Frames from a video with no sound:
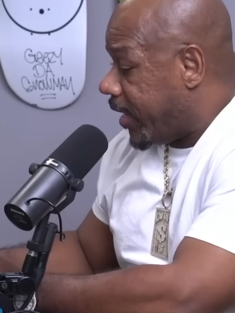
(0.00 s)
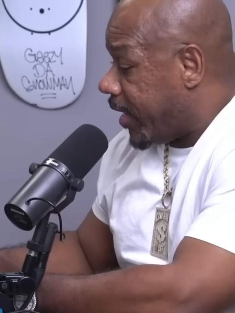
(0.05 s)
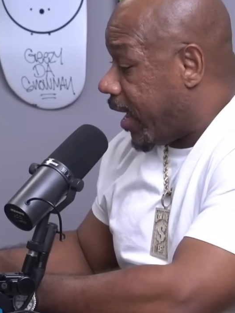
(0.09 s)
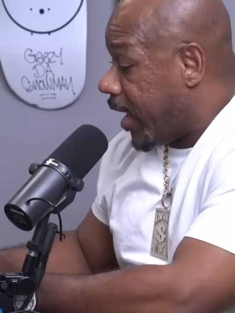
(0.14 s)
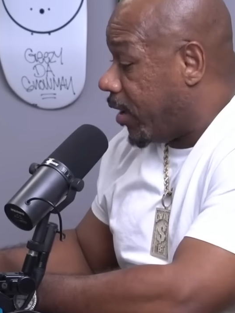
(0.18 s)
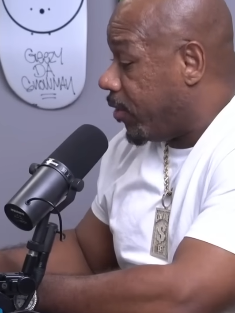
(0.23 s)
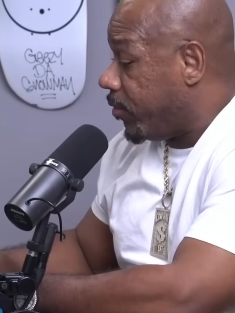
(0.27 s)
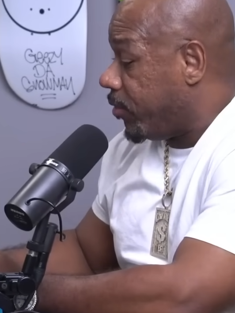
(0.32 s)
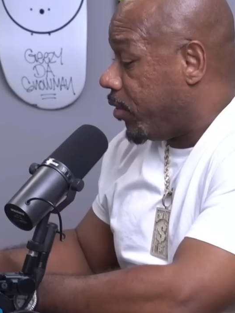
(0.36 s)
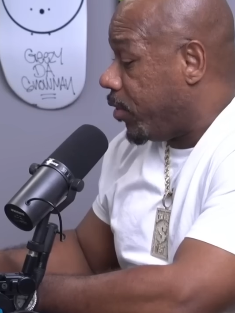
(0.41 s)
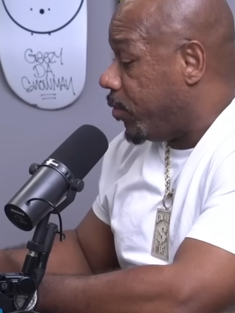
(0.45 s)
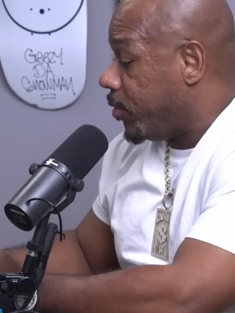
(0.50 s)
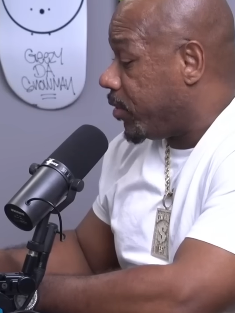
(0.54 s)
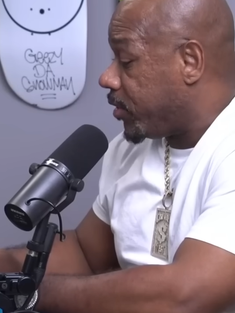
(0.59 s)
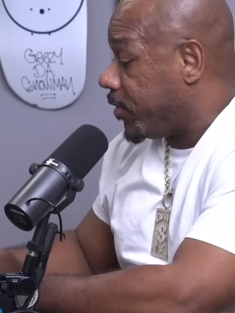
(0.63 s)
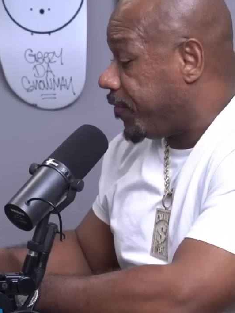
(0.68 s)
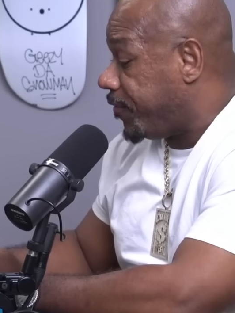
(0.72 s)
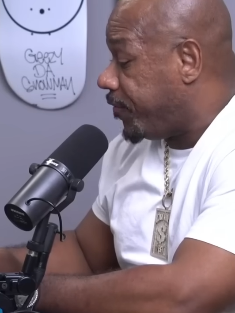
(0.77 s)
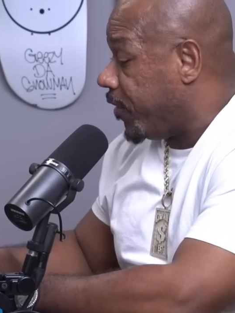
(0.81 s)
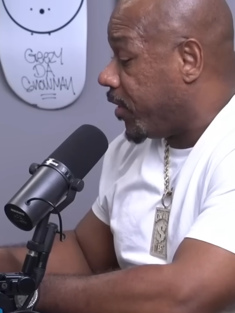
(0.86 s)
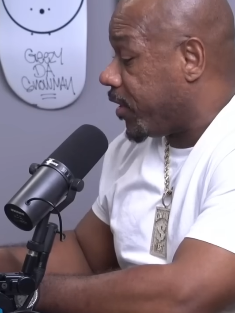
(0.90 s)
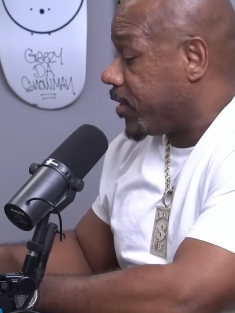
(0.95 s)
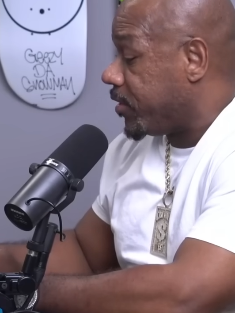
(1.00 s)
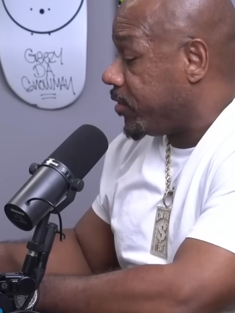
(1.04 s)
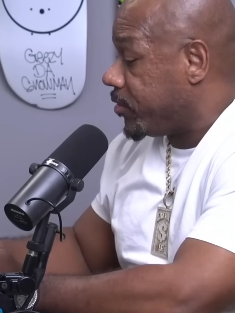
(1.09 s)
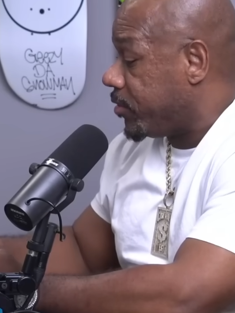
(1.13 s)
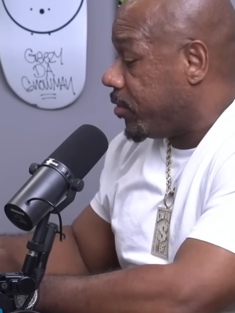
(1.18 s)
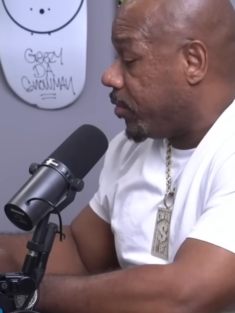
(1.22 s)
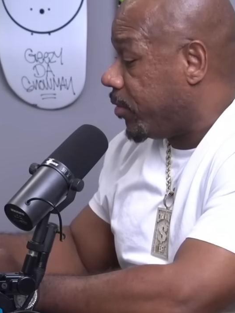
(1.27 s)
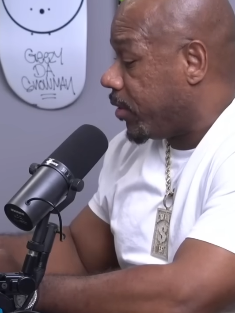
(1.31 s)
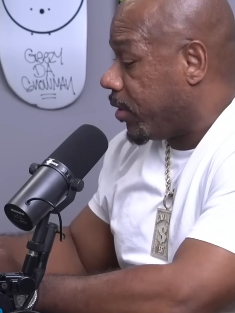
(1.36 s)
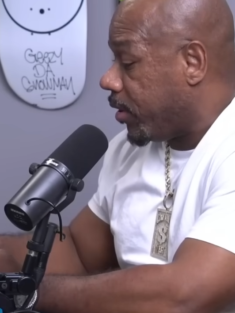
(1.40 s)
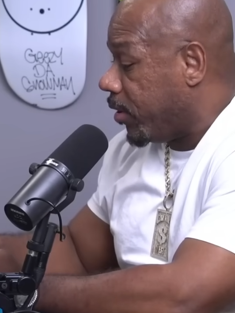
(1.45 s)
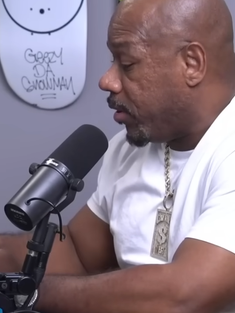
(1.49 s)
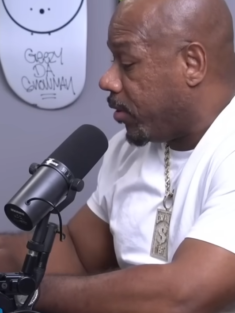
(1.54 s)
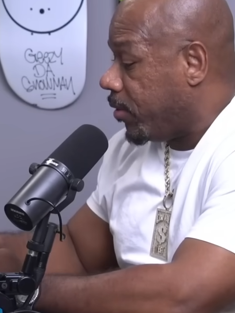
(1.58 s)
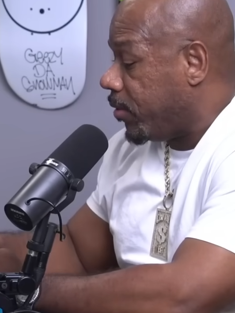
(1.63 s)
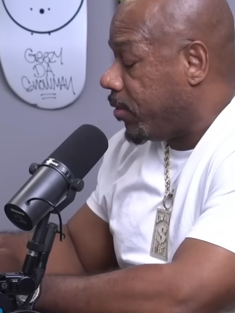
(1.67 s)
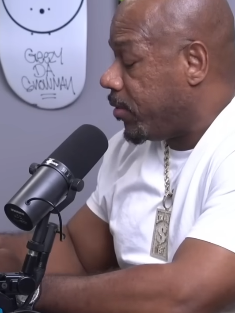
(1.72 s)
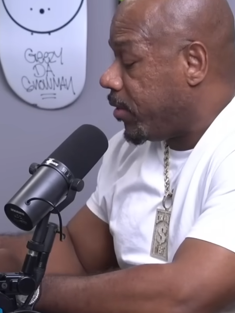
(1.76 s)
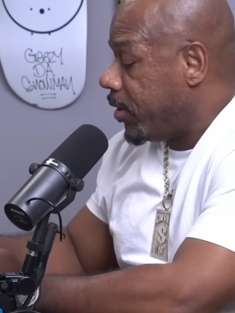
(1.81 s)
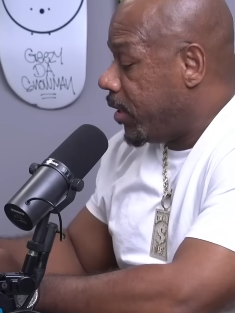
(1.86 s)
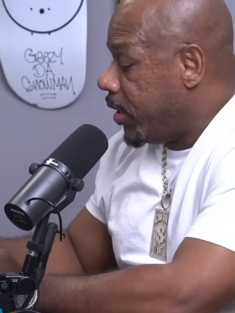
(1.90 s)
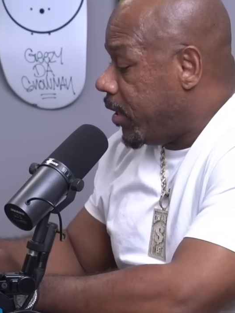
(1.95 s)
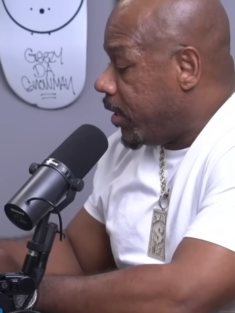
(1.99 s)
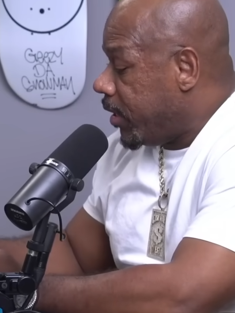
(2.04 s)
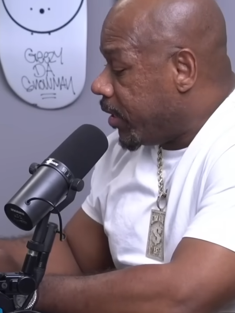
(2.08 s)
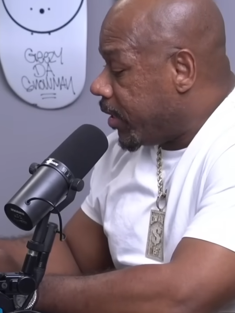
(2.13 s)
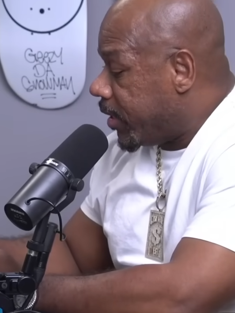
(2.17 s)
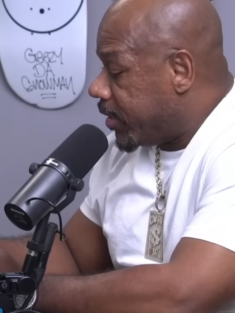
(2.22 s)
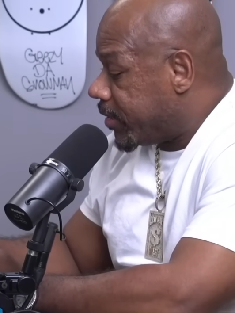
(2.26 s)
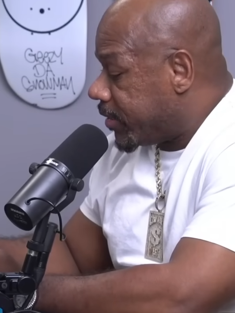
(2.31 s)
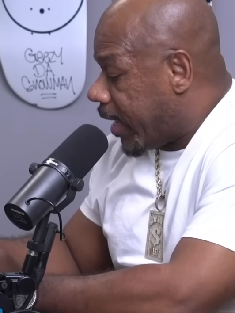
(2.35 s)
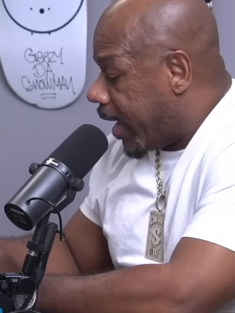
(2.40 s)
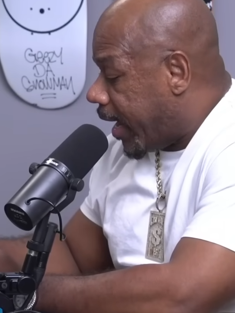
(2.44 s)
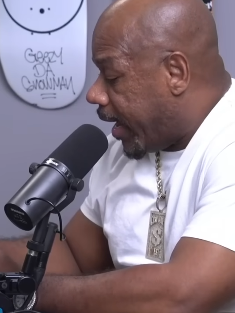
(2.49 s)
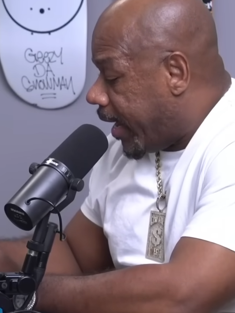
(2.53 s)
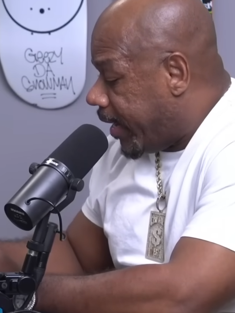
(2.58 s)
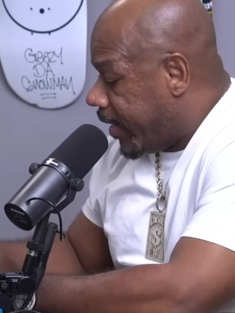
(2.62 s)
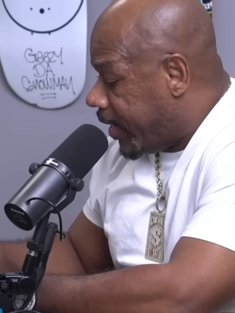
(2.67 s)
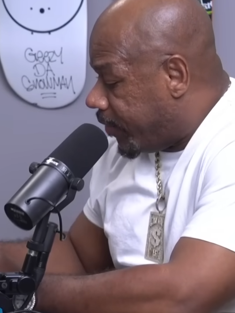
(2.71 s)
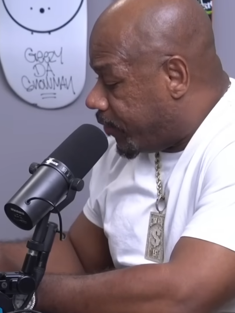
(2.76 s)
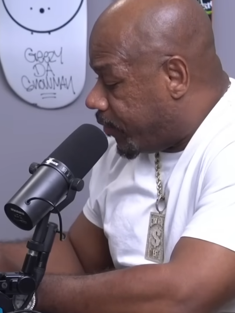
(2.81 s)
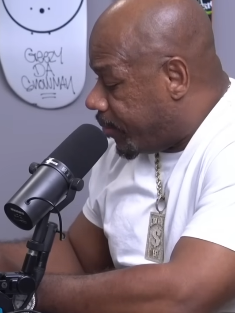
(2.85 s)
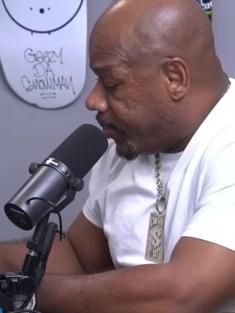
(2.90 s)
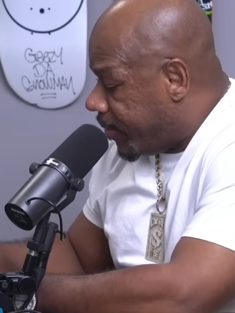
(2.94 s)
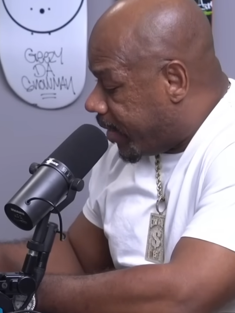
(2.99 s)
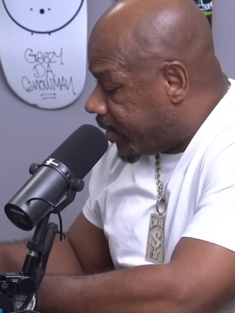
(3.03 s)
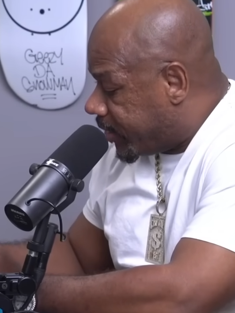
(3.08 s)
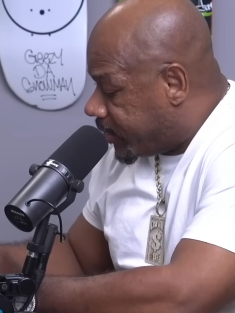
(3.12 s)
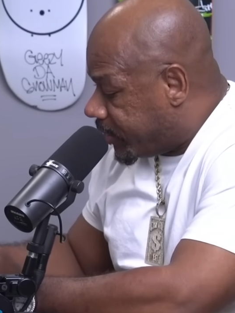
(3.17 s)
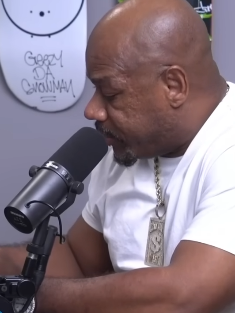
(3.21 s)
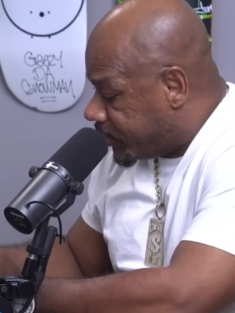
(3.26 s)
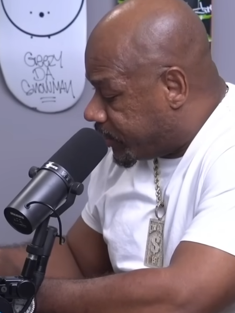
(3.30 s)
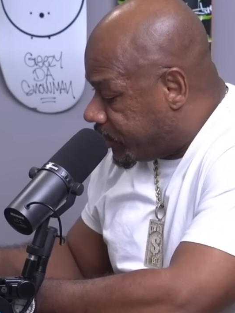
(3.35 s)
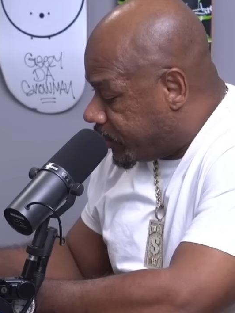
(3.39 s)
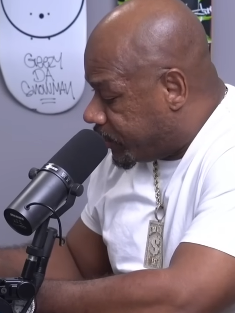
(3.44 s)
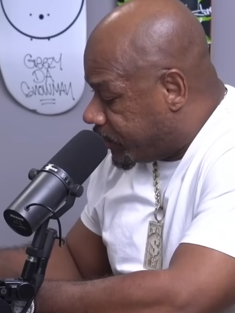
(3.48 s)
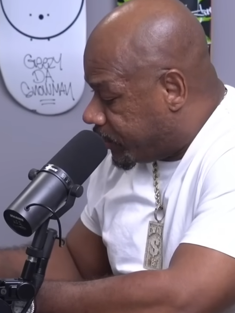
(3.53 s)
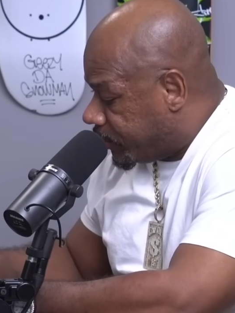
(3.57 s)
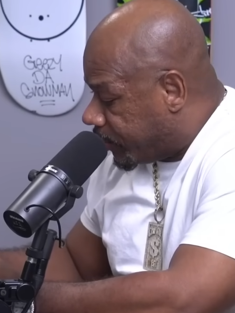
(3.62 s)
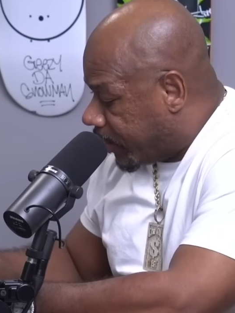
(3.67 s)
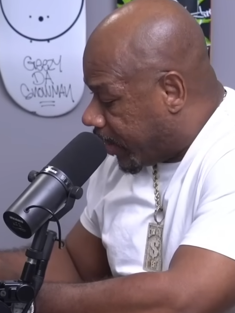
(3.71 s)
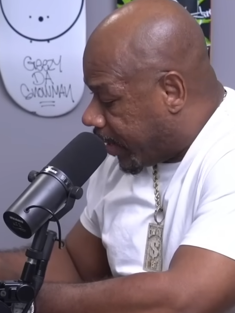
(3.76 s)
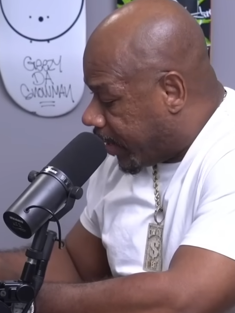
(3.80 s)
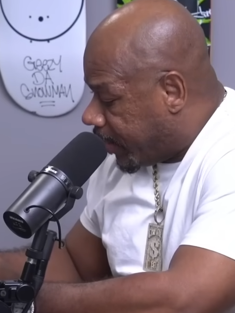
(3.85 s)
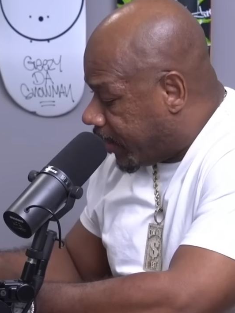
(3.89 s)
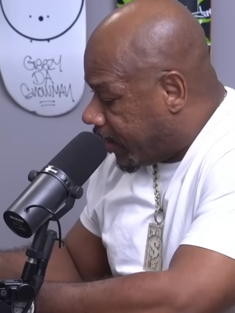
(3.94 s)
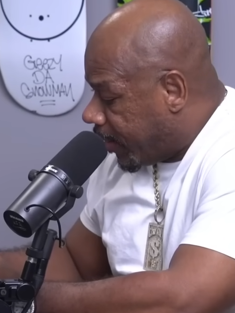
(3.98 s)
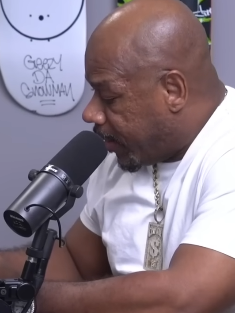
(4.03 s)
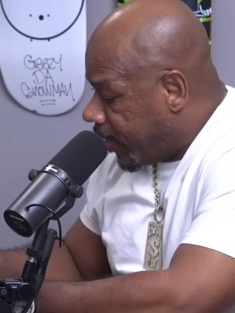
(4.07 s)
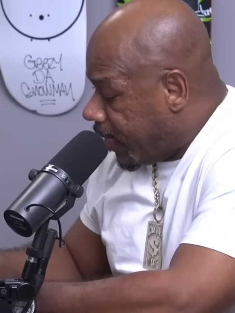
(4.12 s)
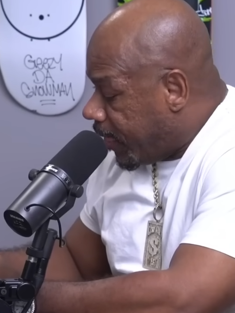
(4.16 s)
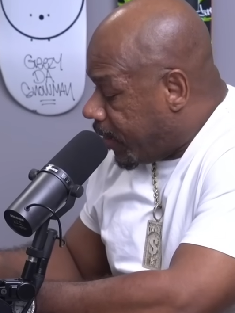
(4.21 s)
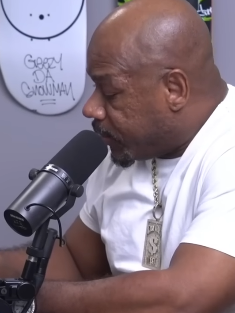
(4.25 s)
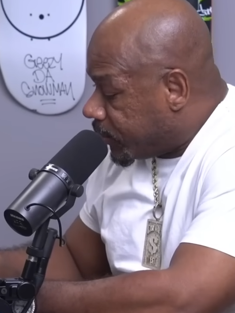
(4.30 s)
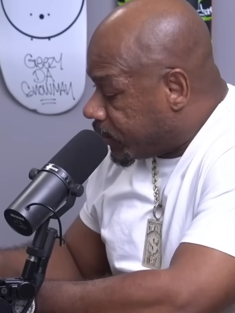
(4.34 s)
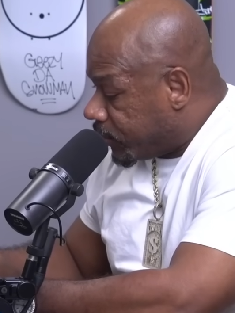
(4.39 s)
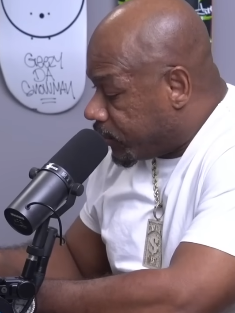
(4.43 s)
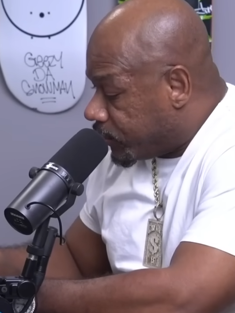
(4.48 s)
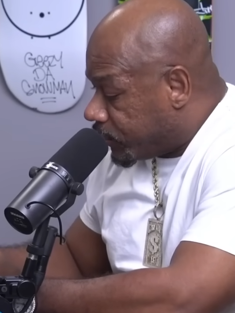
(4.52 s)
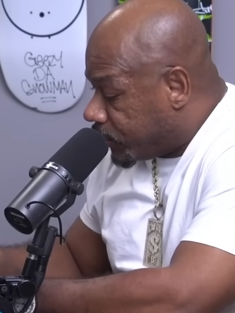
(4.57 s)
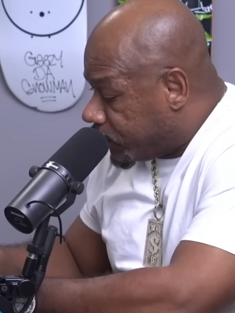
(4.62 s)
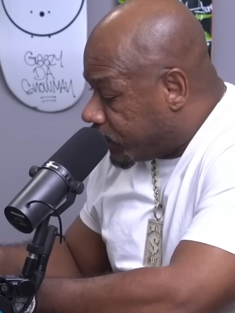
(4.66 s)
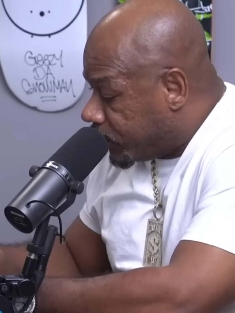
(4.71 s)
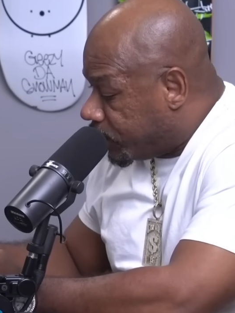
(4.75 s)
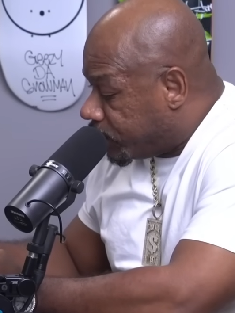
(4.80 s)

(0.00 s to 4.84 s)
I don't know what the is going on because I ain't ever met this dude, right? So dudes